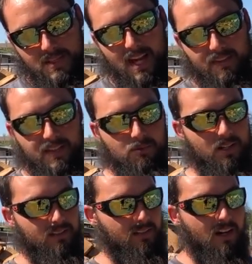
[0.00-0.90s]
Yeah, if they
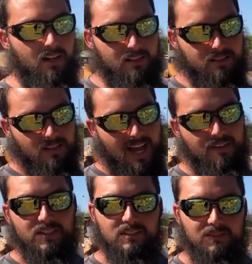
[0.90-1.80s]
want logs. I
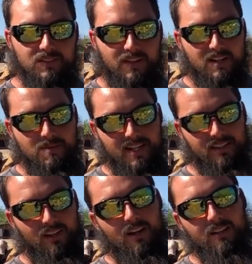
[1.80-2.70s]
haven't delivered very many
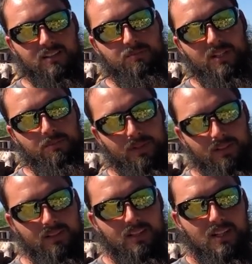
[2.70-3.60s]
logs oh, to okay.
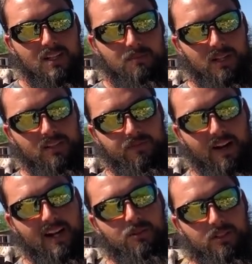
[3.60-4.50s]
people, but
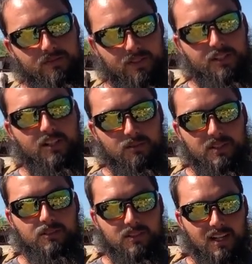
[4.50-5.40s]
firewood for sure.
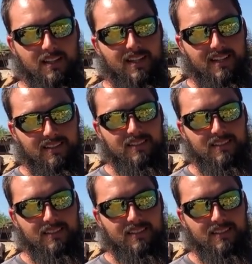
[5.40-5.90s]
We do a lot of that.